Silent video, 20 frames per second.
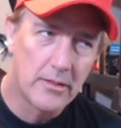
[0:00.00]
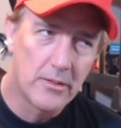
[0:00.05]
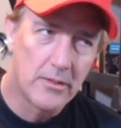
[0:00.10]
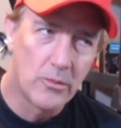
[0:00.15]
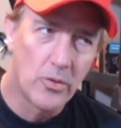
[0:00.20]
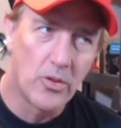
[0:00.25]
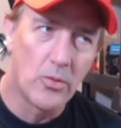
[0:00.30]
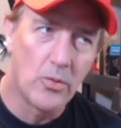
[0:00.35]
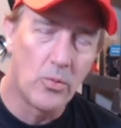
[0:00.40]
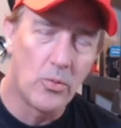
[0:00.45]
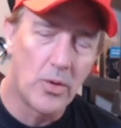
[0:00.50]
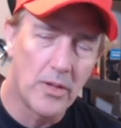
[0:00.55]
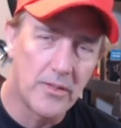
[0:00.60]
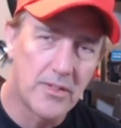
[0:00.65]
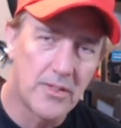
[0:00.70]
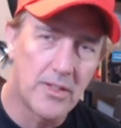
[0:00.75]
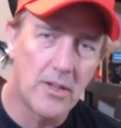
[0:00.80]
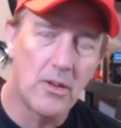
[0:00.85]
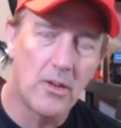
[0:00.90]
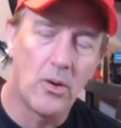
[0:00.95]
were the
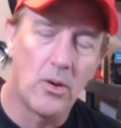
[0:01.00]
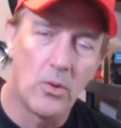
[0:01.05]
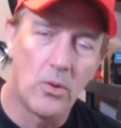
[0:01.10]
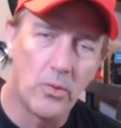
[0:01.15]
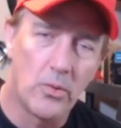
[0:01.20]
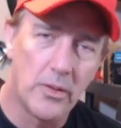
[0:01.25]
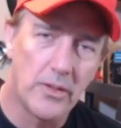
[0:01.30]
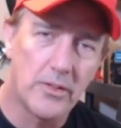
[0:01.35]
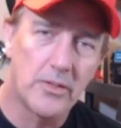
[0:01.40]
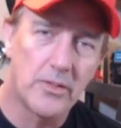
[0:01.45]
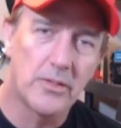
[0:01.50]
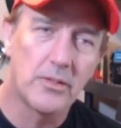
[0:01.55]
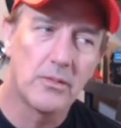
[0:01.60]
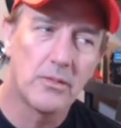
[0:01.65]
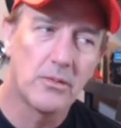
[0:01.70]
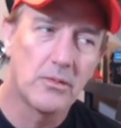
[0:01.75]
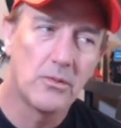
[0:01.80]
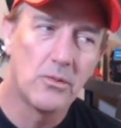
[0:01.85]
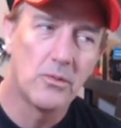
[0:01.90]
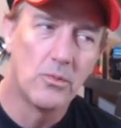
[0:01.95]
ones that always
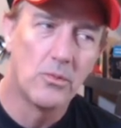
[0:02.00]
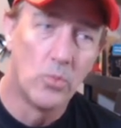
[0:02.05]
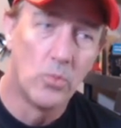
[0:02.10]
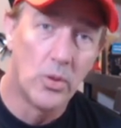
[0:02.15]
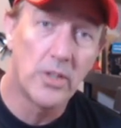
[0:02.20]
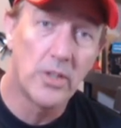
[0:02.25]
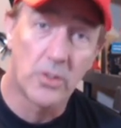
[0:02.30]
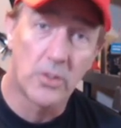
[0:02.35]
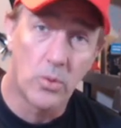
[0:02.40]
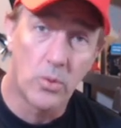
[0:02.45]
would